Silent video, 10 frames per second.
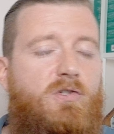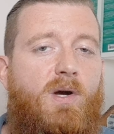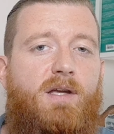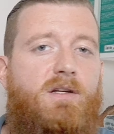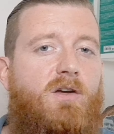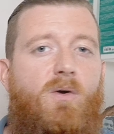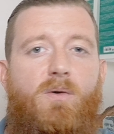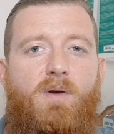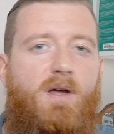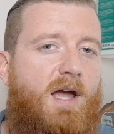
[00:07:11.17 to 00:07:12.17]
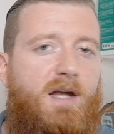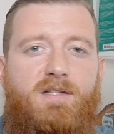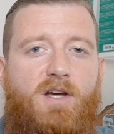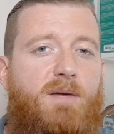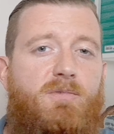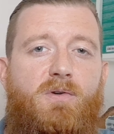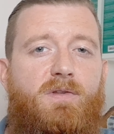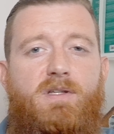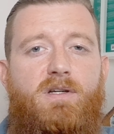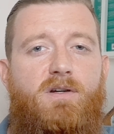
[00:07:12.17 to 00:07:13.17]
So I can go anytime
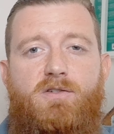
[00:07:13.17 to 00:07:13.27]
during the year